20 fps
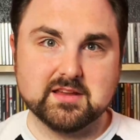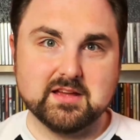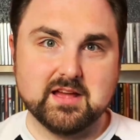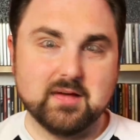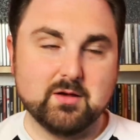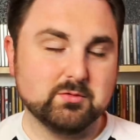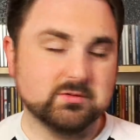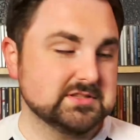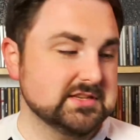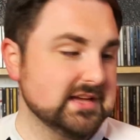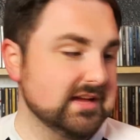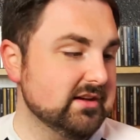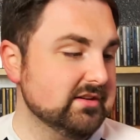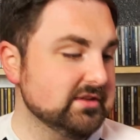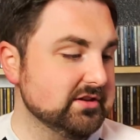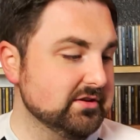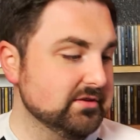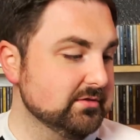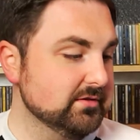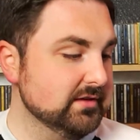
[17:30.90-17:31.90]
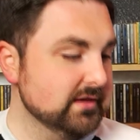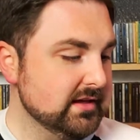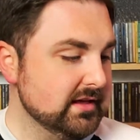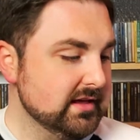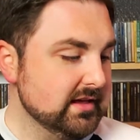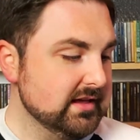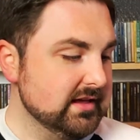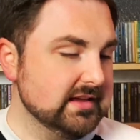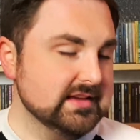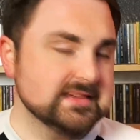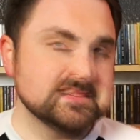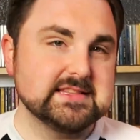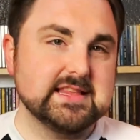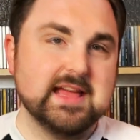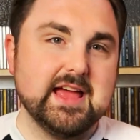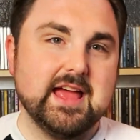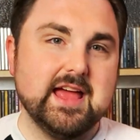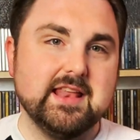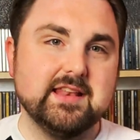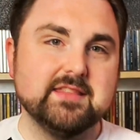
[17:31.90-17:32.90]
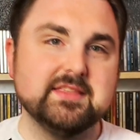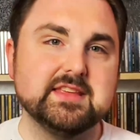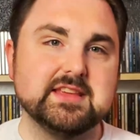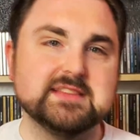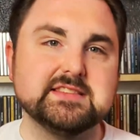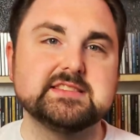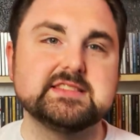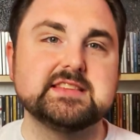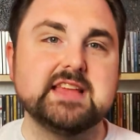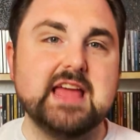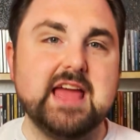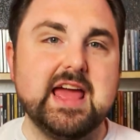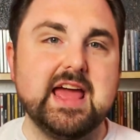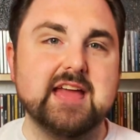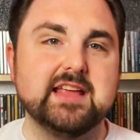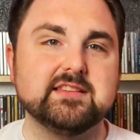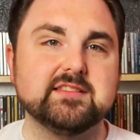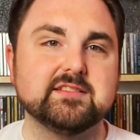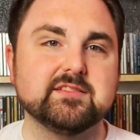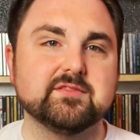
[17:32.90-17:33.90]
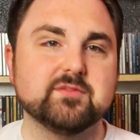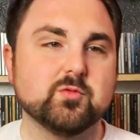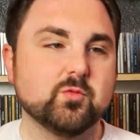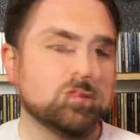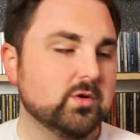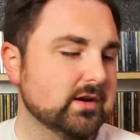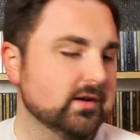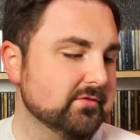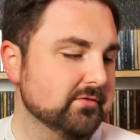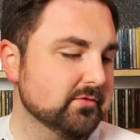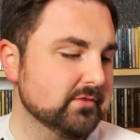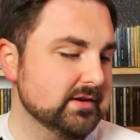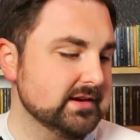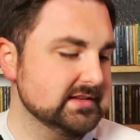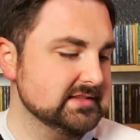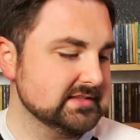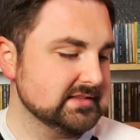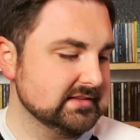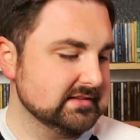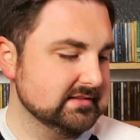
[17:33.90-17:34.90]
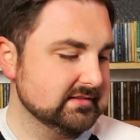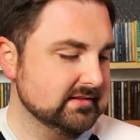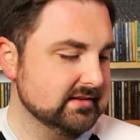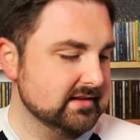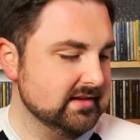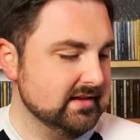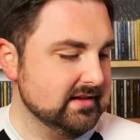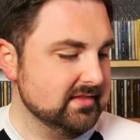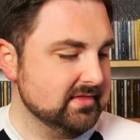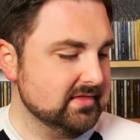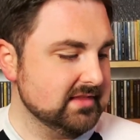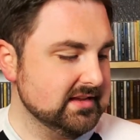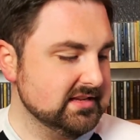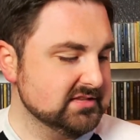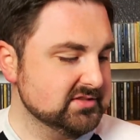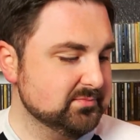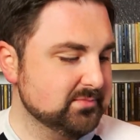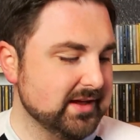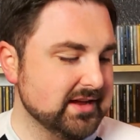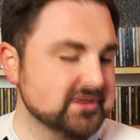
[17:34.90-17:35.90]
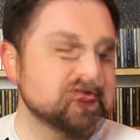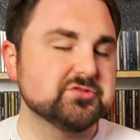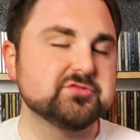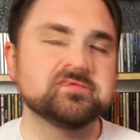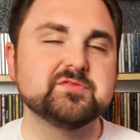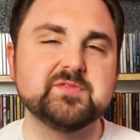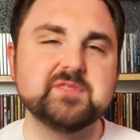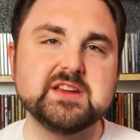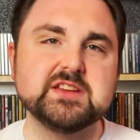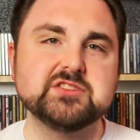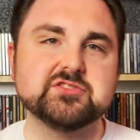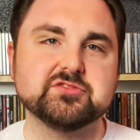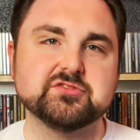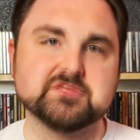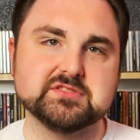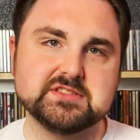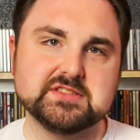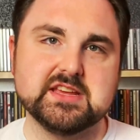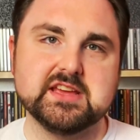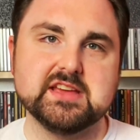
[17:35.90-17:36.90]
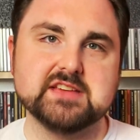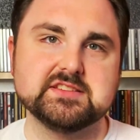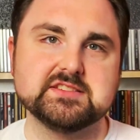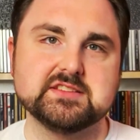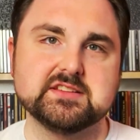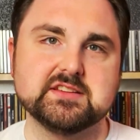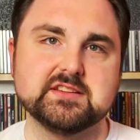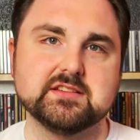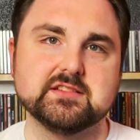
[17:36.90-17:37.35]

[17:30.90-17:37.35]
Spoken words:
I will tell you is that this set, for whatever reason, the special features disc